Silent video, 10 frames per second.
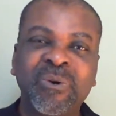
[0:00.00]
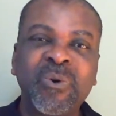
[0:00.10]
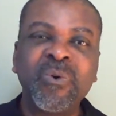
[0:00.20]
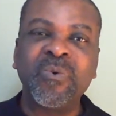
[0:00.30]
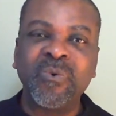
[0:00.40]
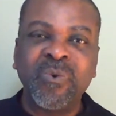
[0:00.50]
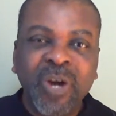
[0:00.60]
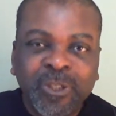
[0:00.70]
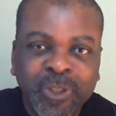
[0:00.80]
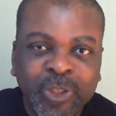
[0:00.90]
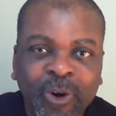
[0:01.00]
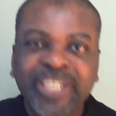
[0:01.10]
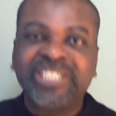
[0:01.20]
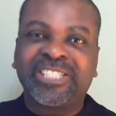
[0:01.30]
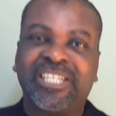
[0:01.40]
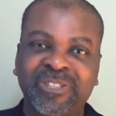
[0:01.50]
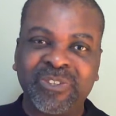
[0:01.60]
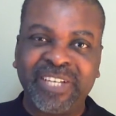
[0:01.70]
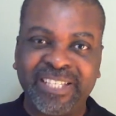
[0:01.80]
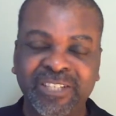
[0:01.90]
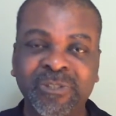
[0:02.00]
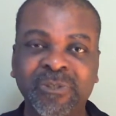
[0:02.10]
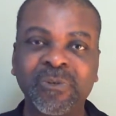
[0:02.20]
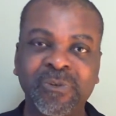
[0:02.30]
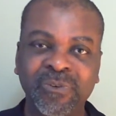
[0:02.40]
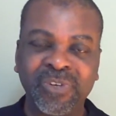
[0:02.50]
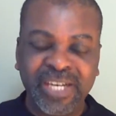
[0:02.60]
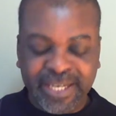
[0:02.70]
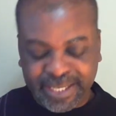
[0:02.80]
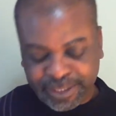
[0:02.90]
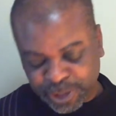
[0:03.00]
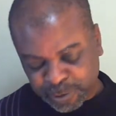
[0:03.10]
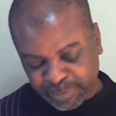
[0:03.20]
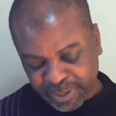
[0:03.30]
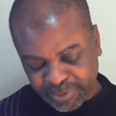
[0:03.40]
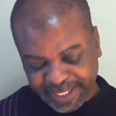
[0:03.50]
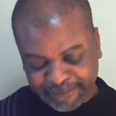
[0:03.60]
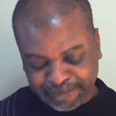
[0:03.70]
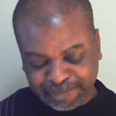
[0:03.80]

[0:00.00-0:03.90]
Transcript: who joins us together through His Spirit.